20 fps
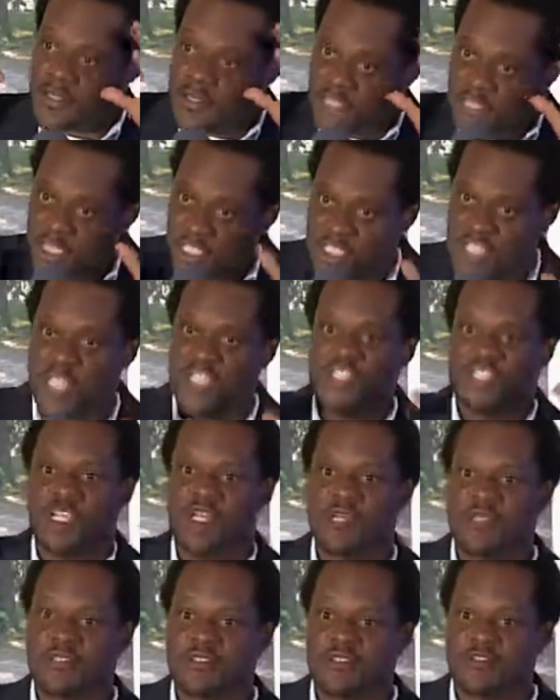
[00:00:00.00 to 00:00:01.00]

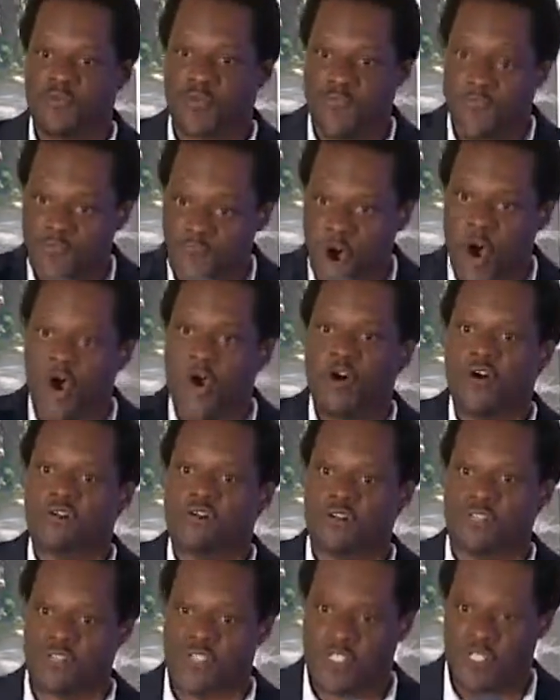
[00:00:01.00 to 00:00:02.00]
detentions, referrals,
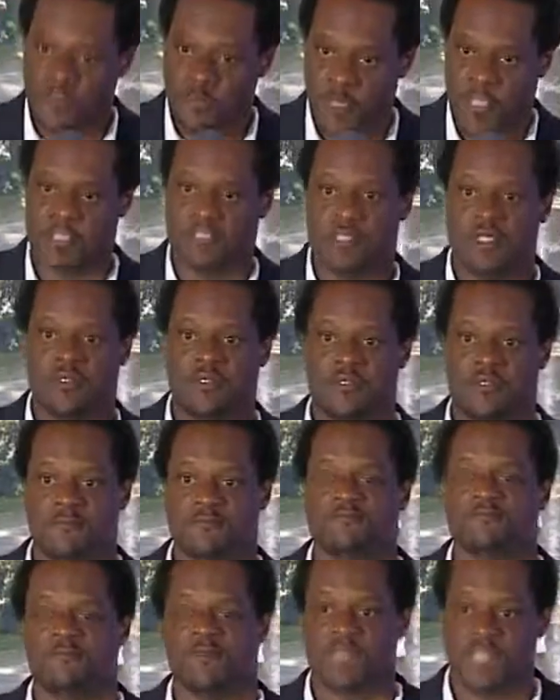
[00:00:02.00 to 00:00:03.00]
suspensions.
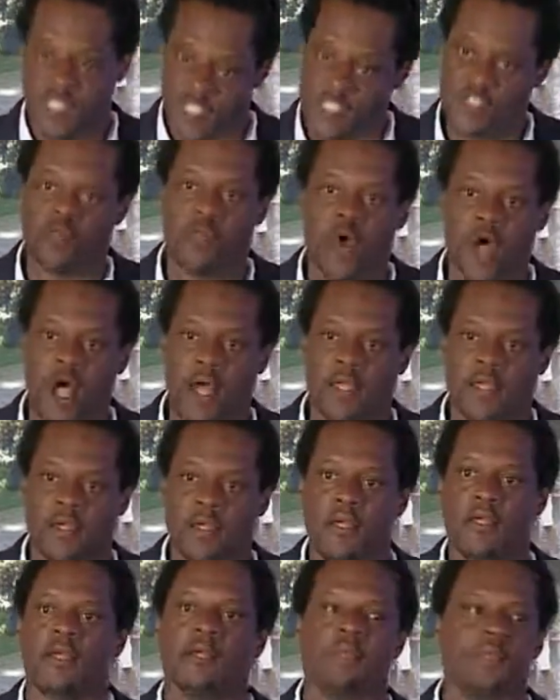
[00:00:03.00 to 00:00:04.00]
This is why,
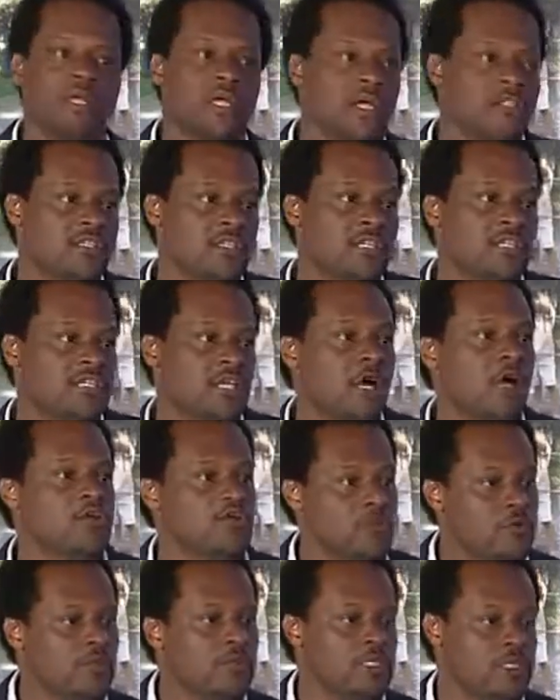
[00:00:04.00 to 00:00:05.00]
because of these
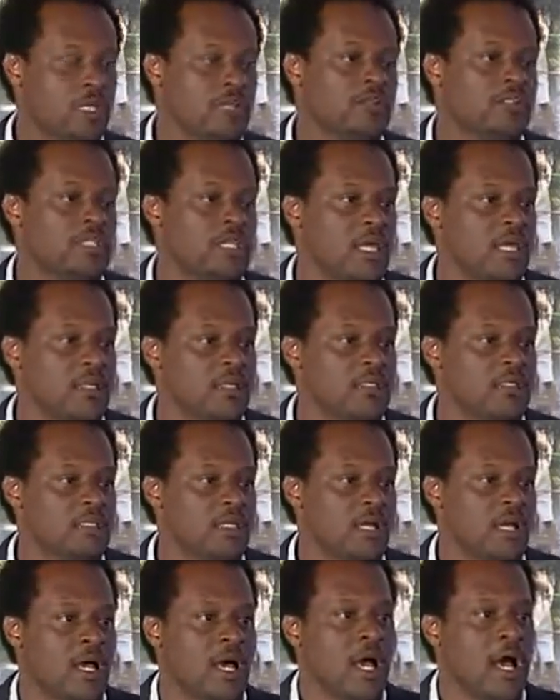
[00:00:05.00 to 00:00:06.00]
cultural misunderstandings.
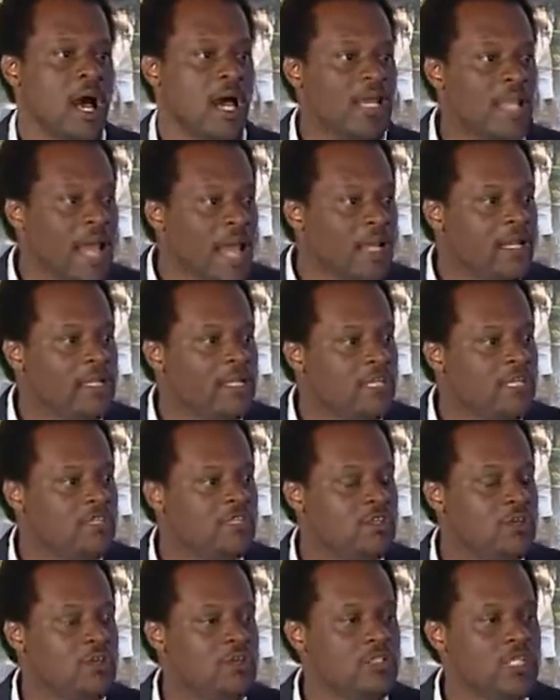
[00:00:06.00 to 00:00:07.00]
A lot of these
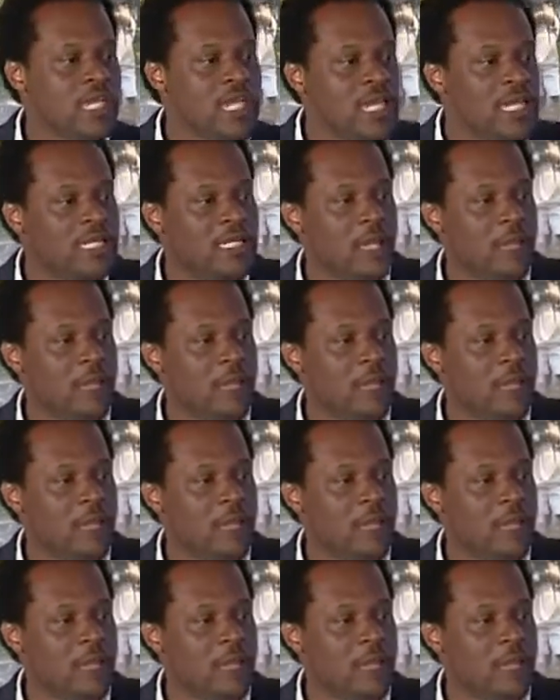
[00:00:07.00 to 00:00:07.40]
students end